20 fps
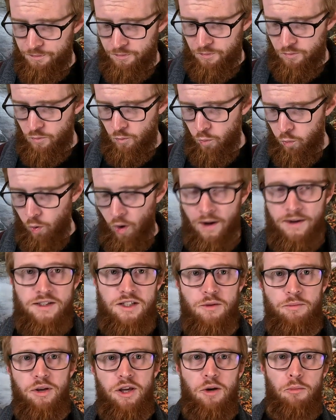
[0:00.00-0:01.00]
want
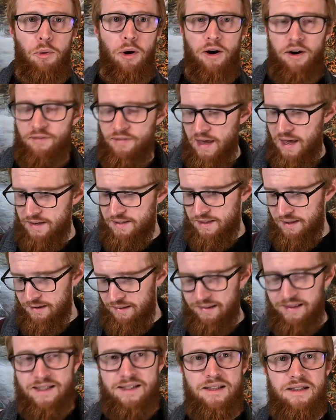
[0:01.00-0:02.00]
to be a part of that, to
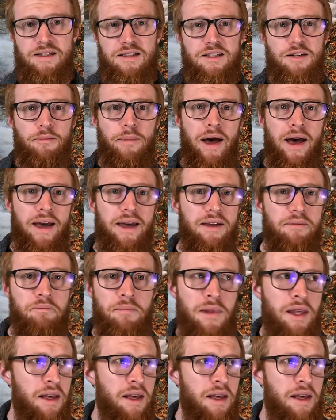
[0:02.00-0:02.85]
listen to my